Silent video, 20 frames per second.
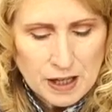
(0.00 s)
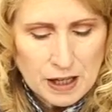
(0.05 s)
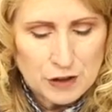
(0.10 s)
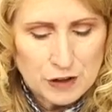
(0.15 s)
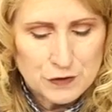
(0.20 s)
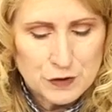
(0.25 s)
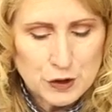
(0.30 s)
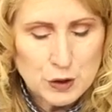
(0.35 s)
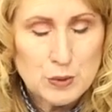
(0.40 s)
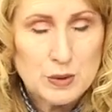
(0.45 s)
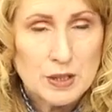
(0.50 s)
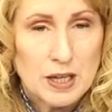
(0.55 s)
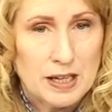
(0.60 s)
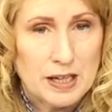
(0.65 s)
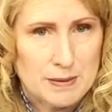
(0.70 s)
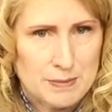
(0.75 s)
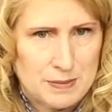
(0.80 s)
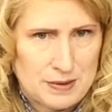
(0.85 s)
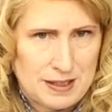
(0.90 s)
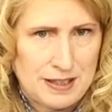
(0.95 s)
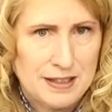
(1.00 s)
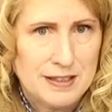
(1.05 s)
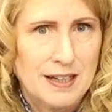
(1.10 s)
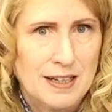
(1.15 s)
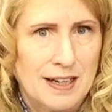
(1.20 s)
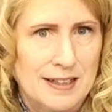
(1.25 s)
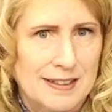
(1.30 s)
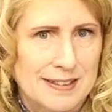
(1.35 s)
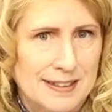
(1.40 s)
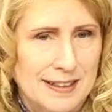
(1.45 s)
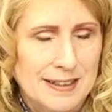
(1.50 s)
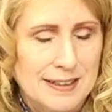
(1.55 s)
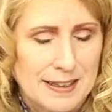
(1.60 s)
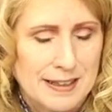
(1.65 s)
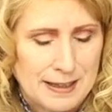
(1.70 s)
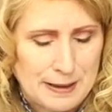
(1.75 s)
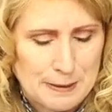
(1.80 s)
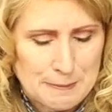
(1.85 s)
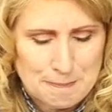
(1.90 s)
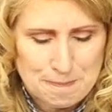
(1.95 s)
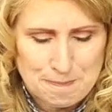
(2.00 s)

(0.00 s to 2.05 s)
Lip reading: A few times he'd gotten lucky.